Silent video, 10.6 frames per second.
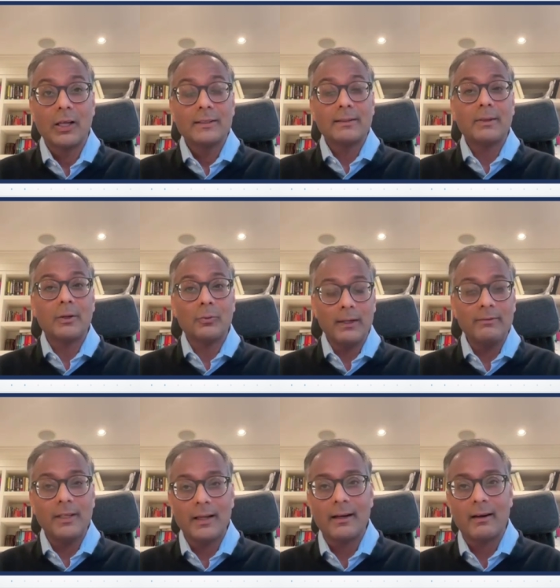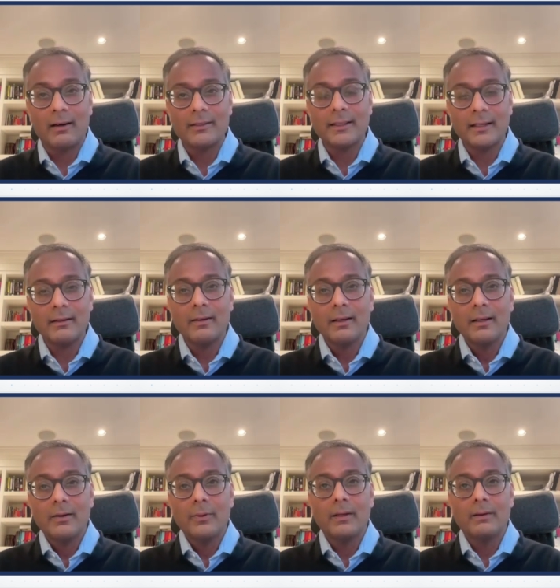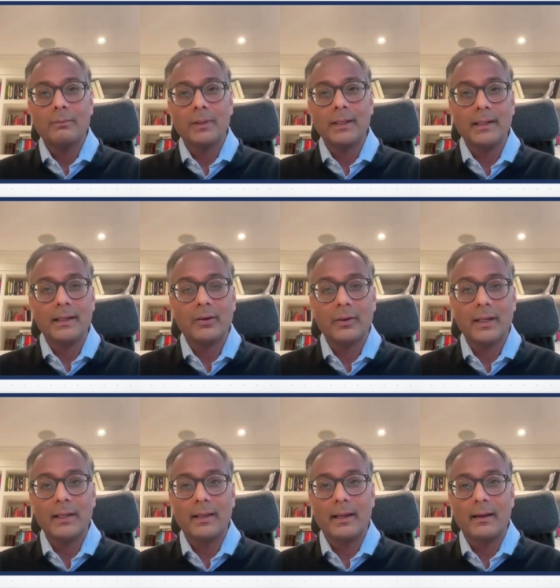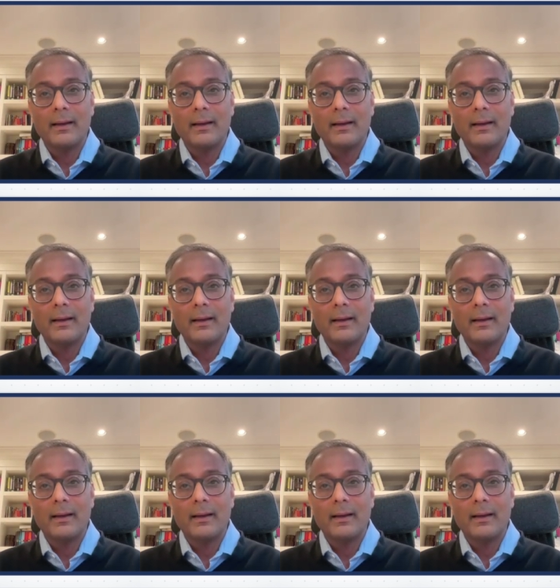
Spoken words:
Something we've done at our center. We completely agree that